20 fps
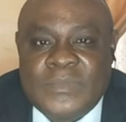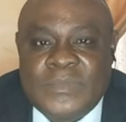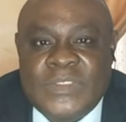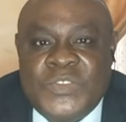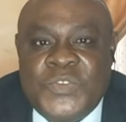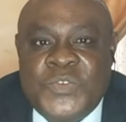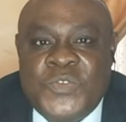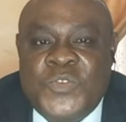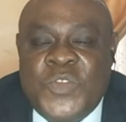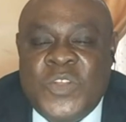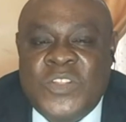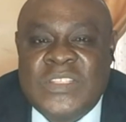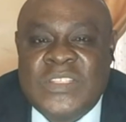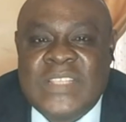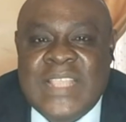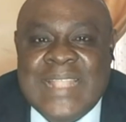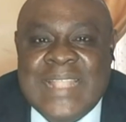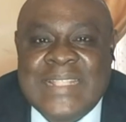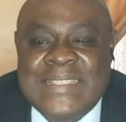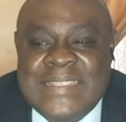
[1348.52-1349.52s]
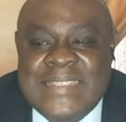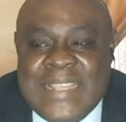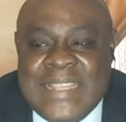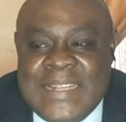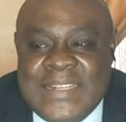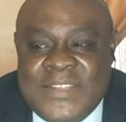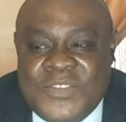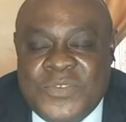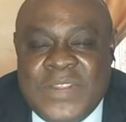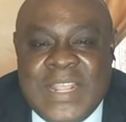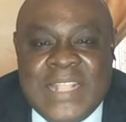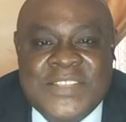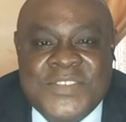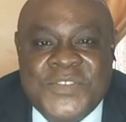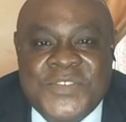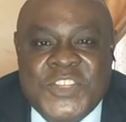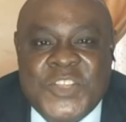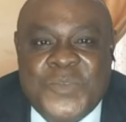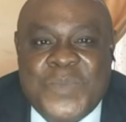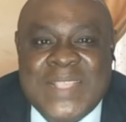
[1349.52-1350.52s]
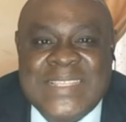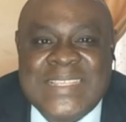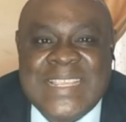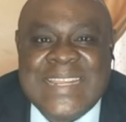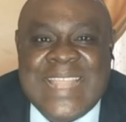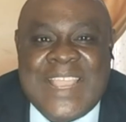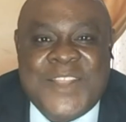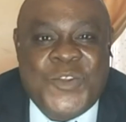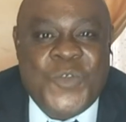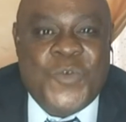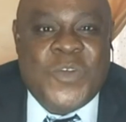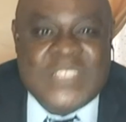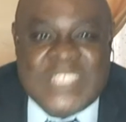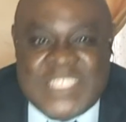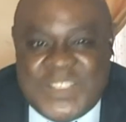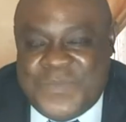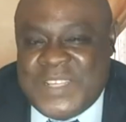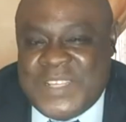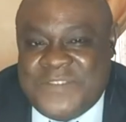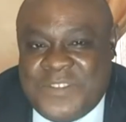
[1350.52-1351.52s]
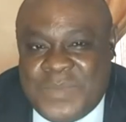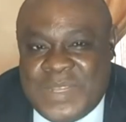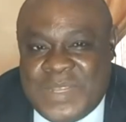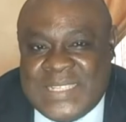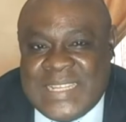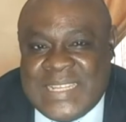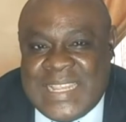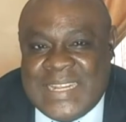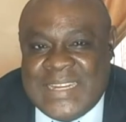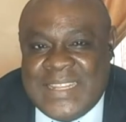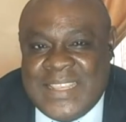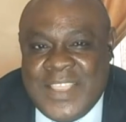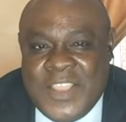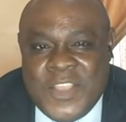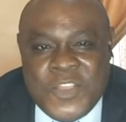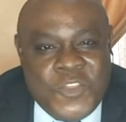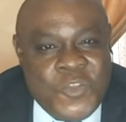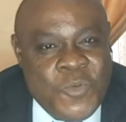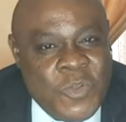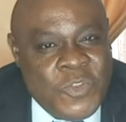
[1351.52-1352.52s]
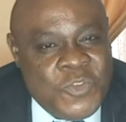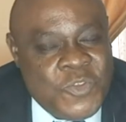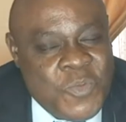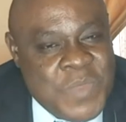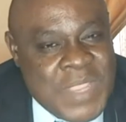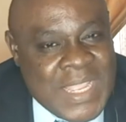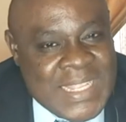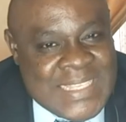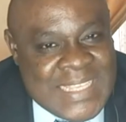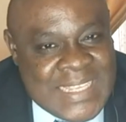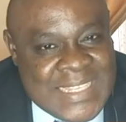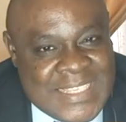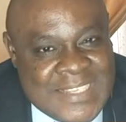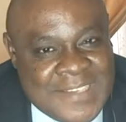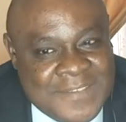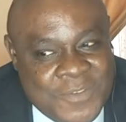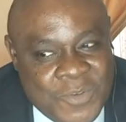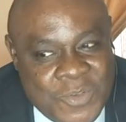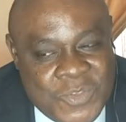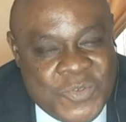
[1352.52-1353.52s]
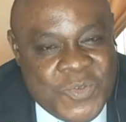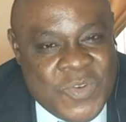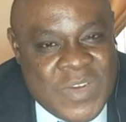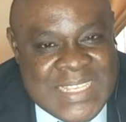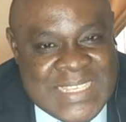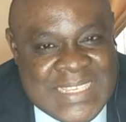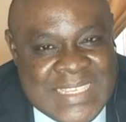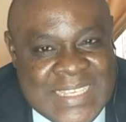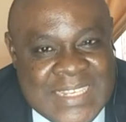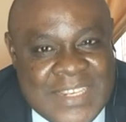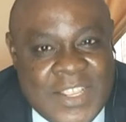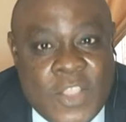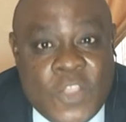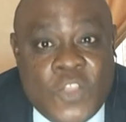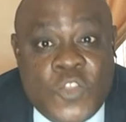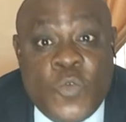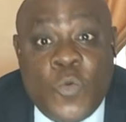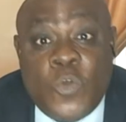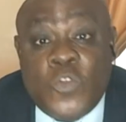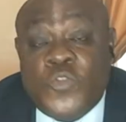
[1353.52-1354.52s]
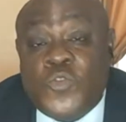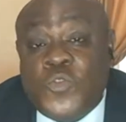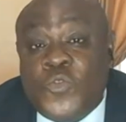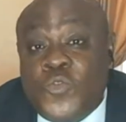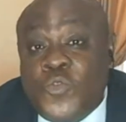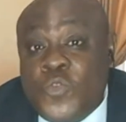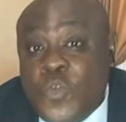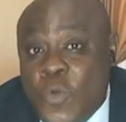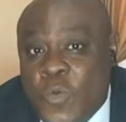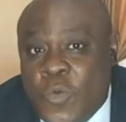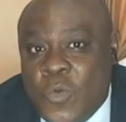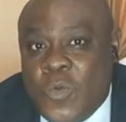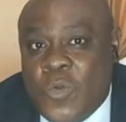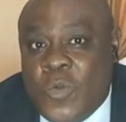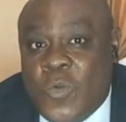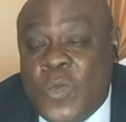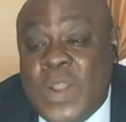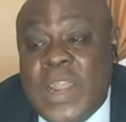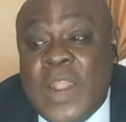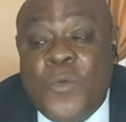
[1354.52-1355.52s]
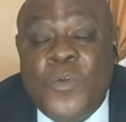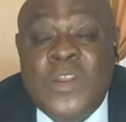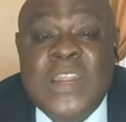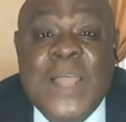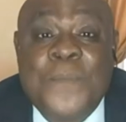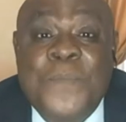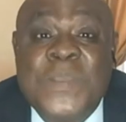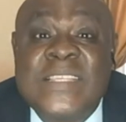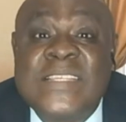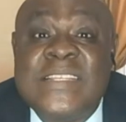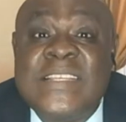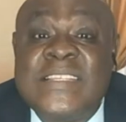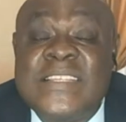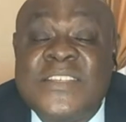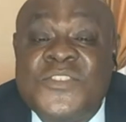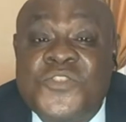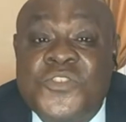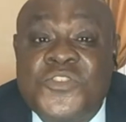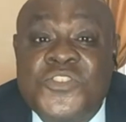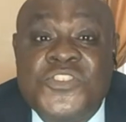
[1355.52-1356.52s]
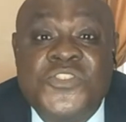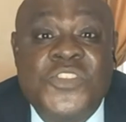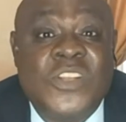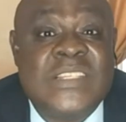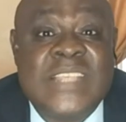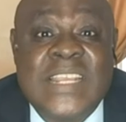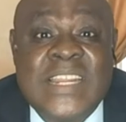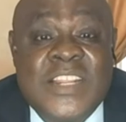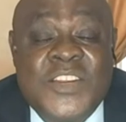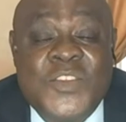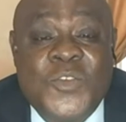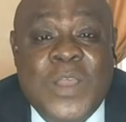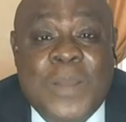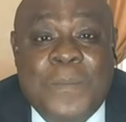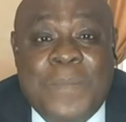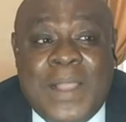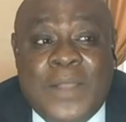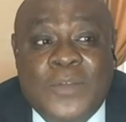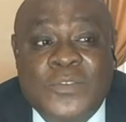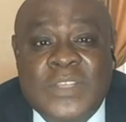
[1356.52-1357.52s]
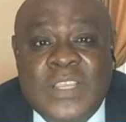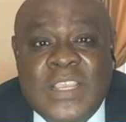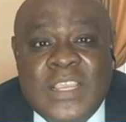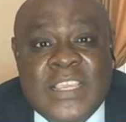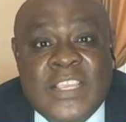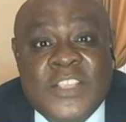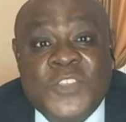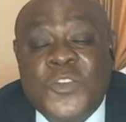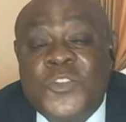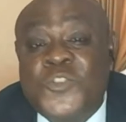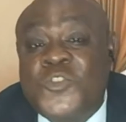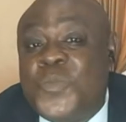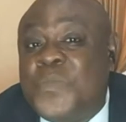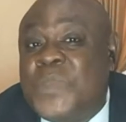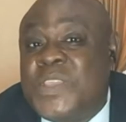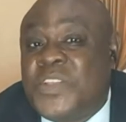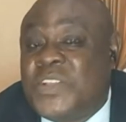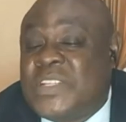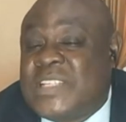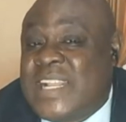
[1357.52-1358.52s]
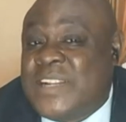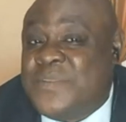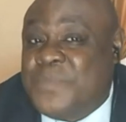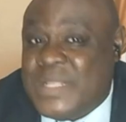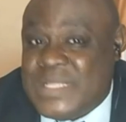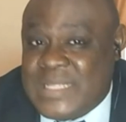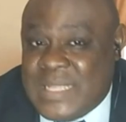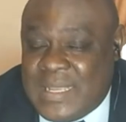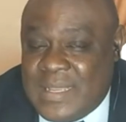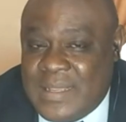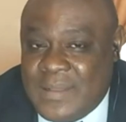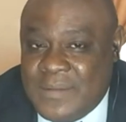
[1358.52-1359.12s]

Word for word: you don't attend to that situation by saying, I know what is best for my child. You want to be attentive, you want to listen, you want to know whether what that person is introducing or telling you about is going to make your child better.